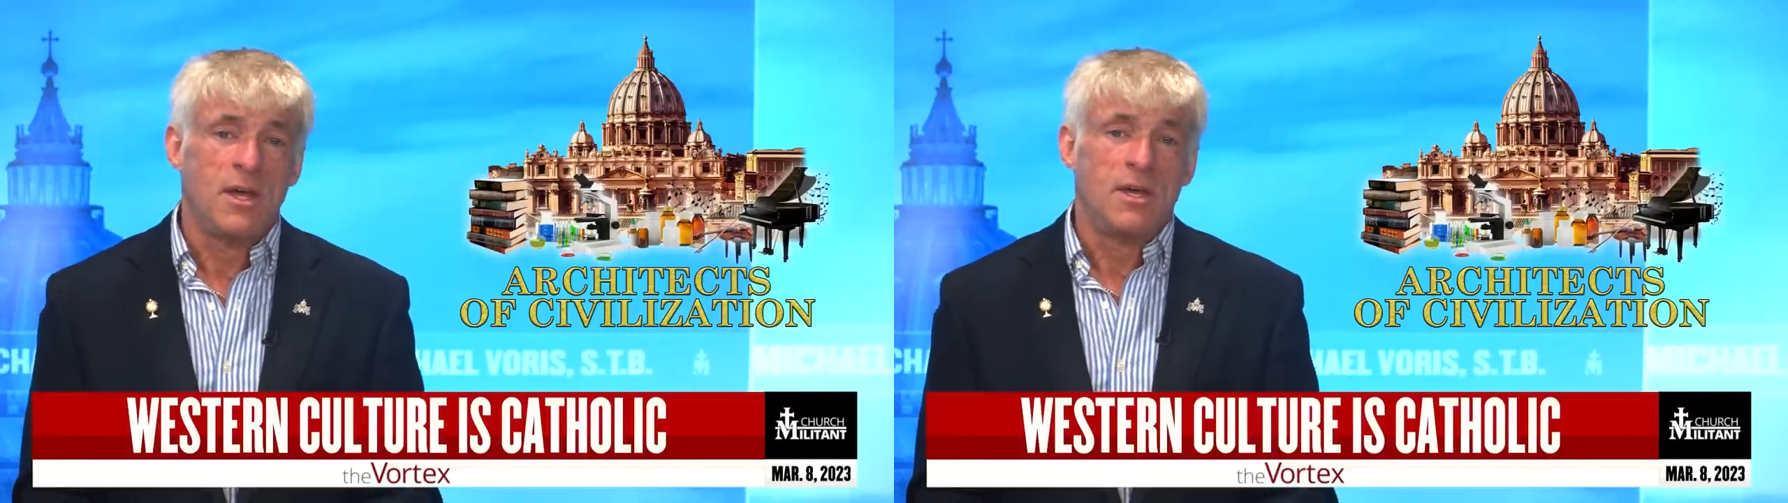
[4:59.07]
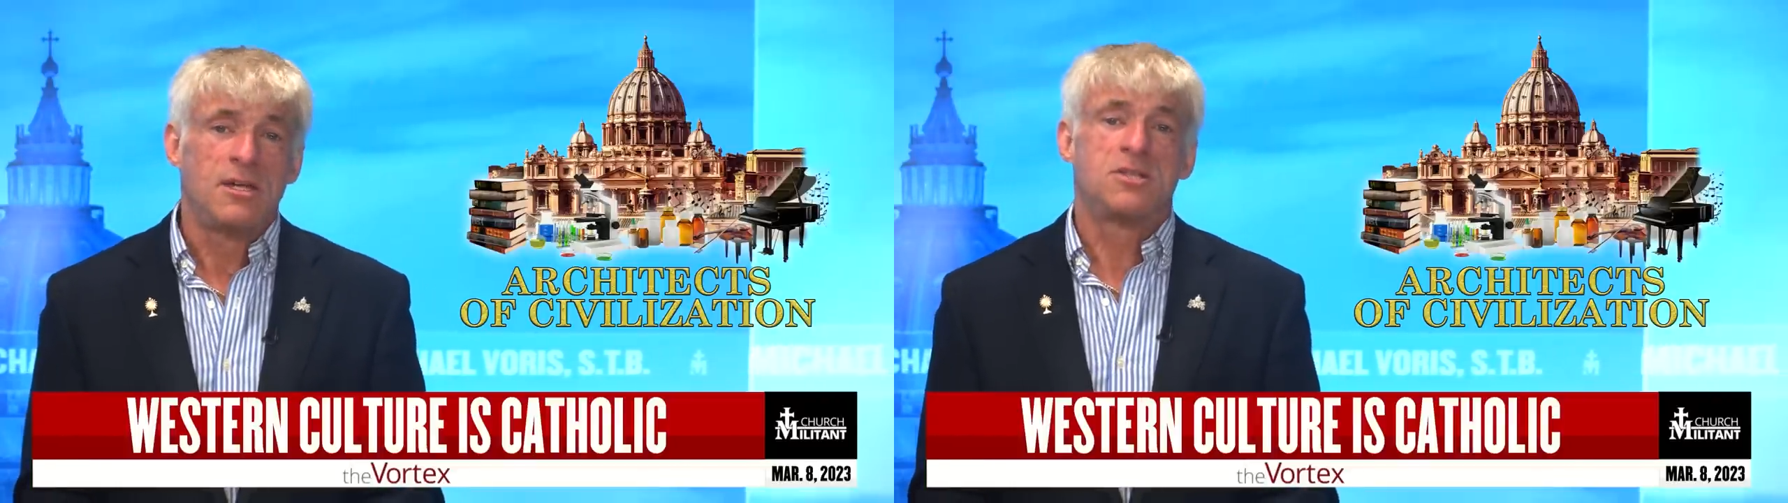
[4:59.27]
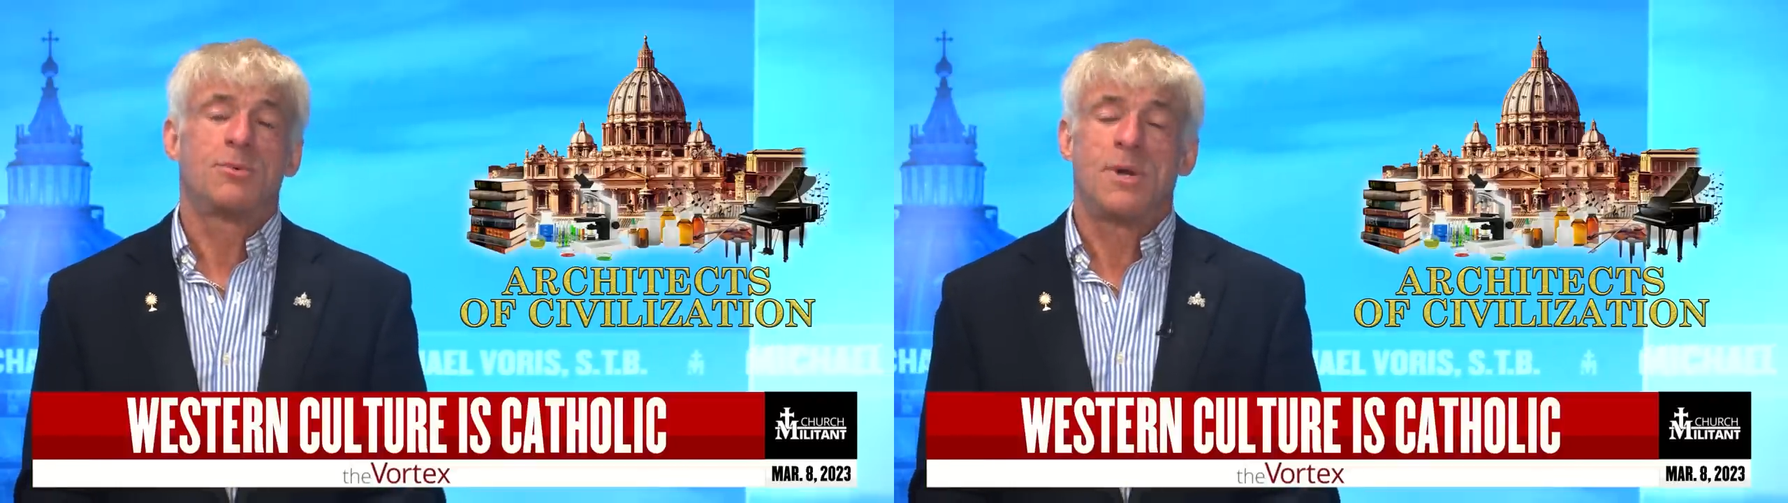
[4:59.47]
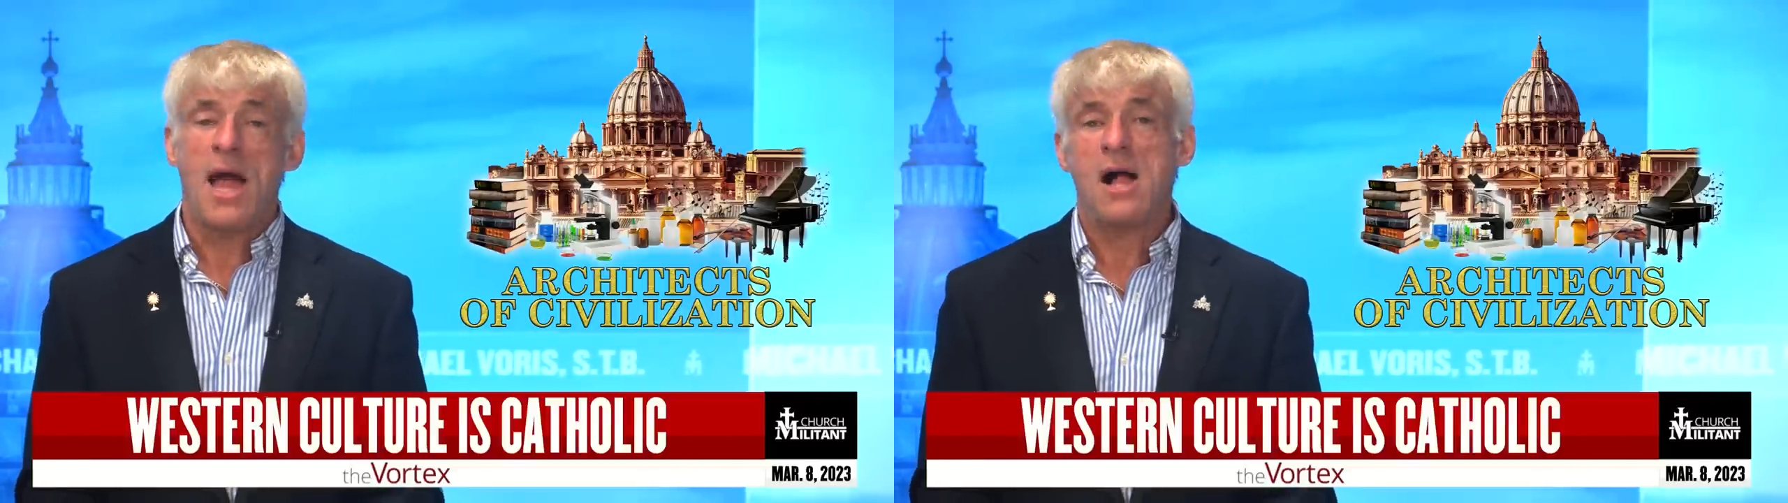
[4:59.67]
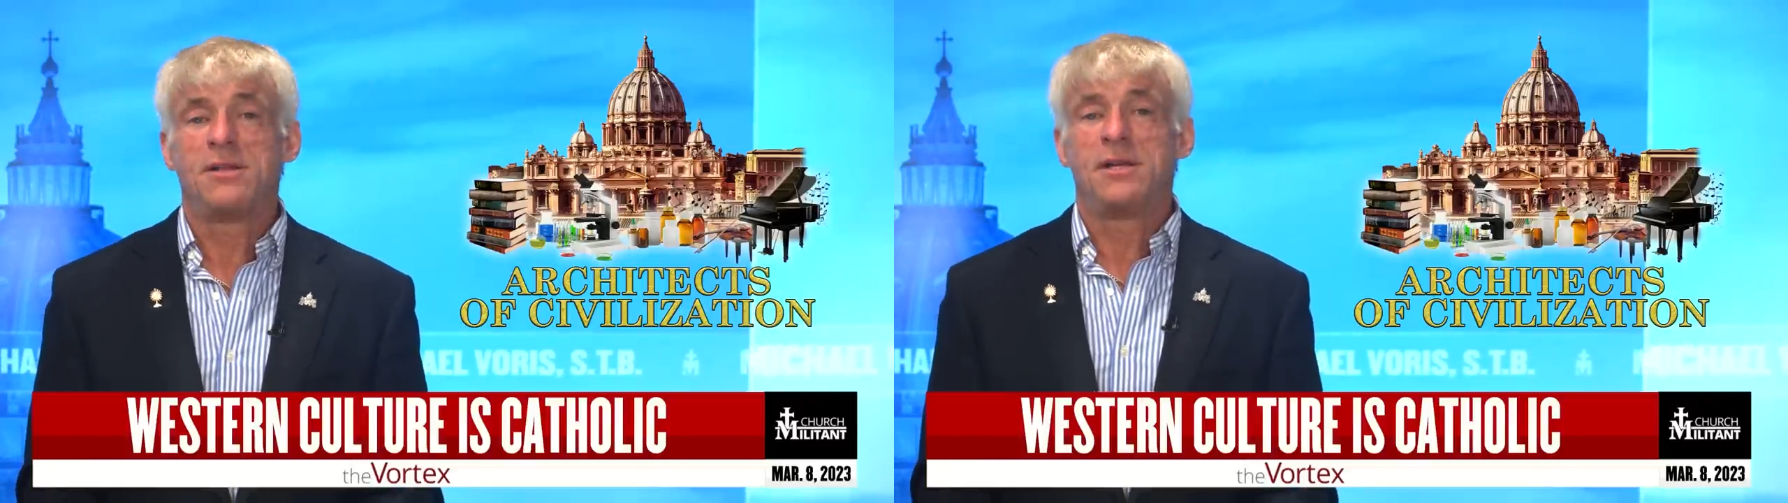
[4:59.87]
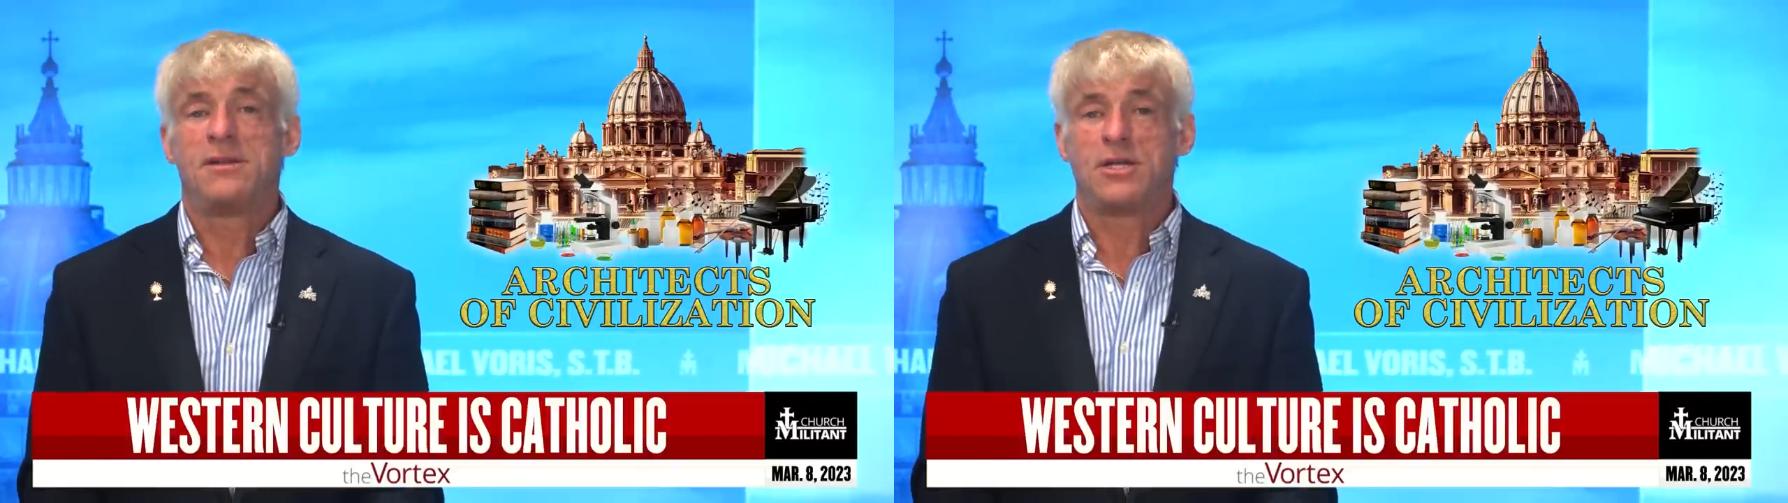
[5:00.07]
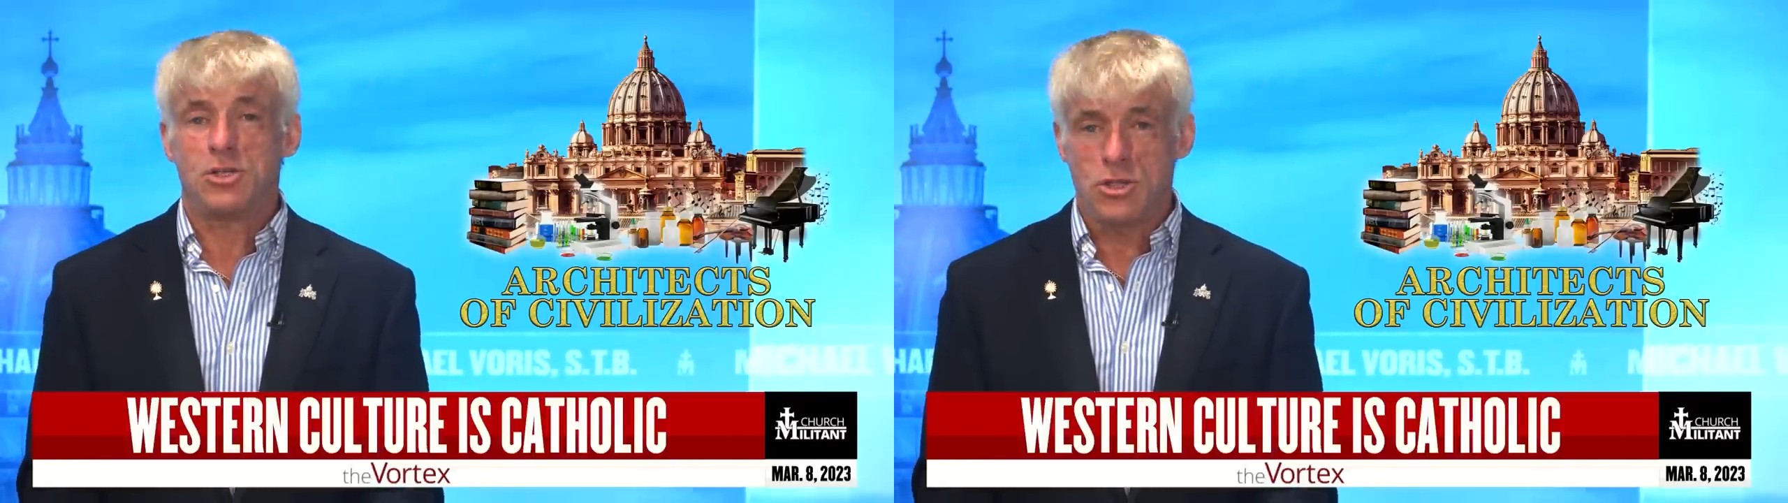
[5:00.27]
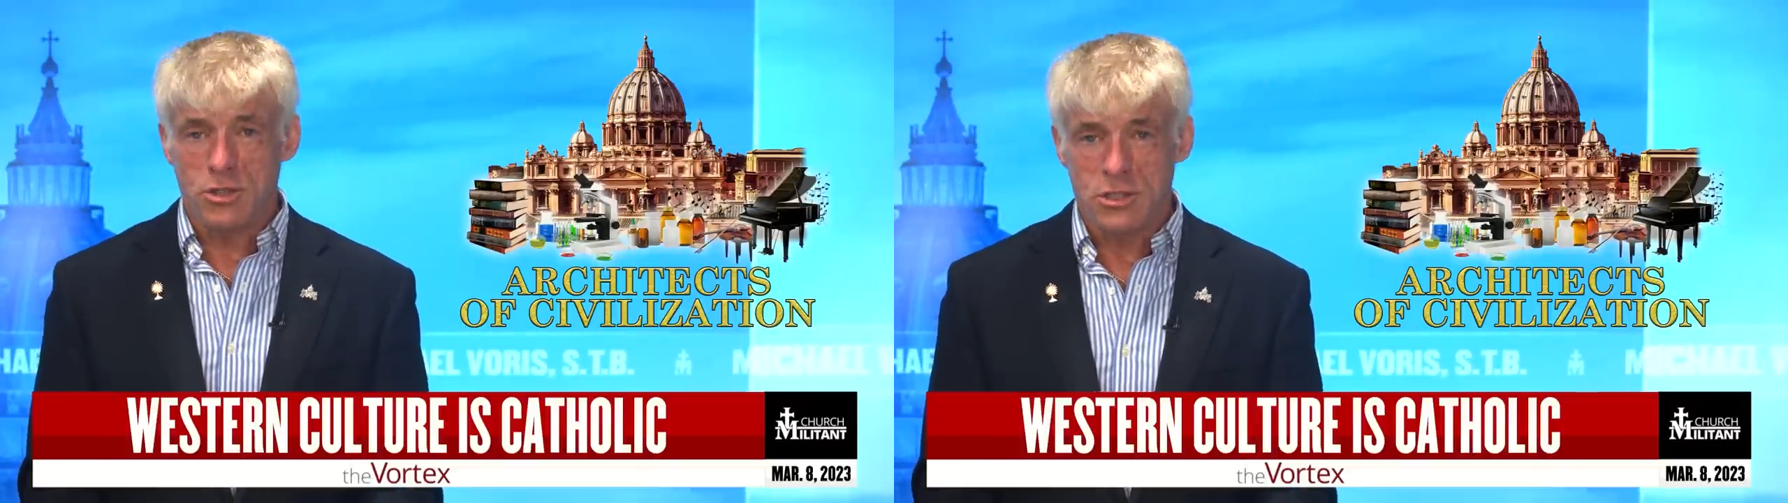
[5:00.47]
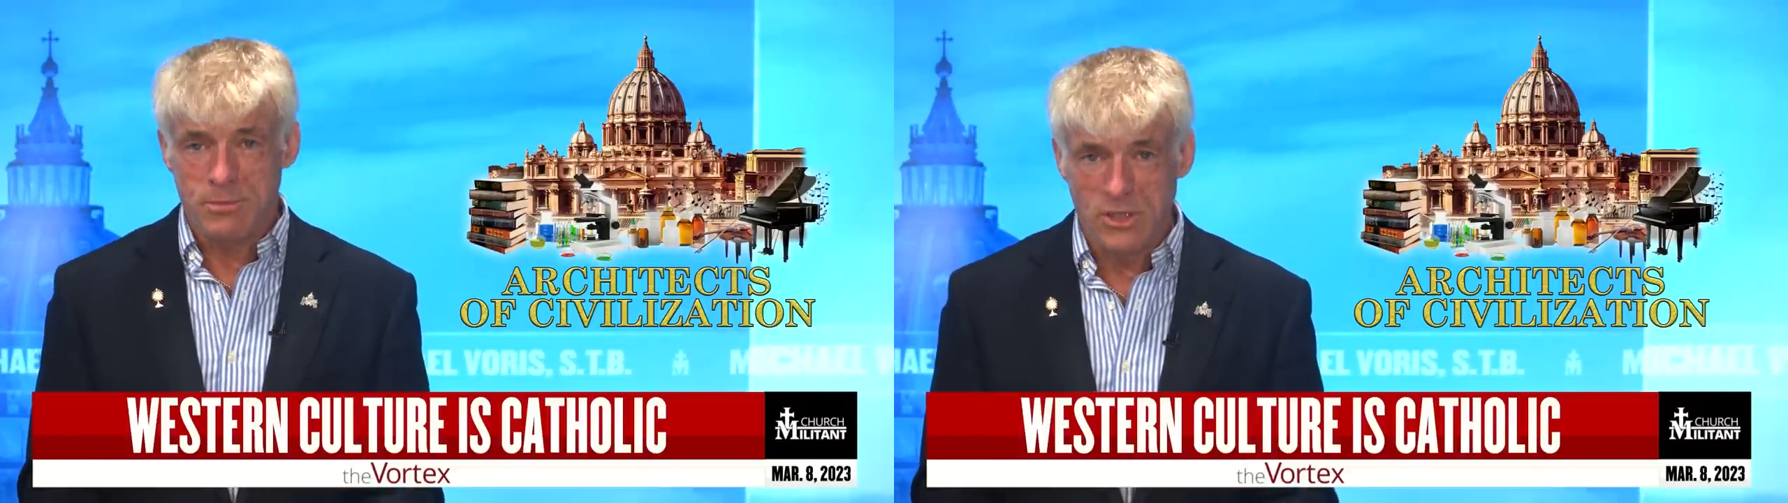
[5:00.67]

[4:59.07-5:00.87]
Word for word: is the reality that church